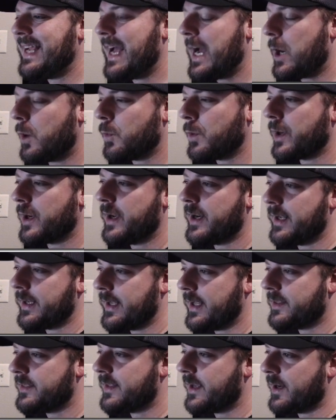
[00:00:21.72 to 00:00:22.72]
how we're going to
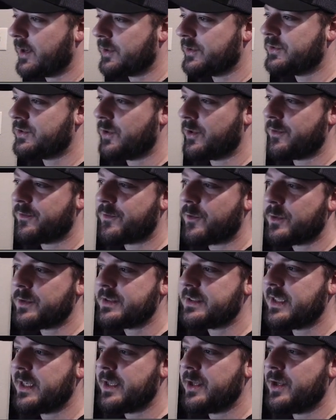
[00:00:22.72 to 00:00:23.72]
get there. So the
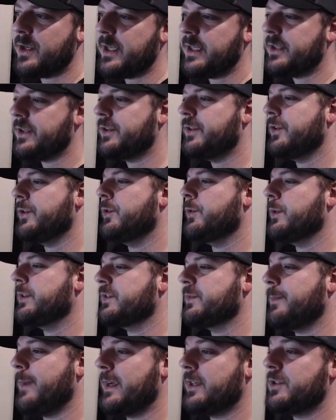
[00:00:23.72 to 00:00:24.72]
first thing you need to do
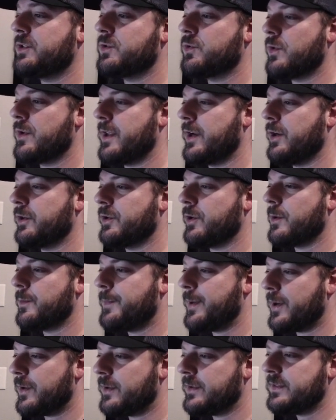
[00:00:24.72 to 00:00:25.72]
is make sure that under
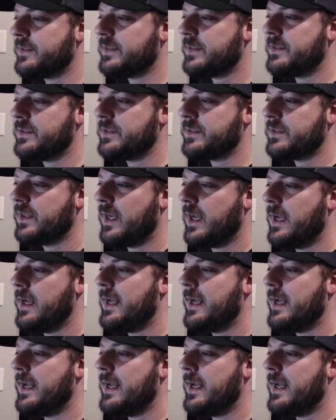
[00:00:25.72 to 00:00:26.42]
appearances,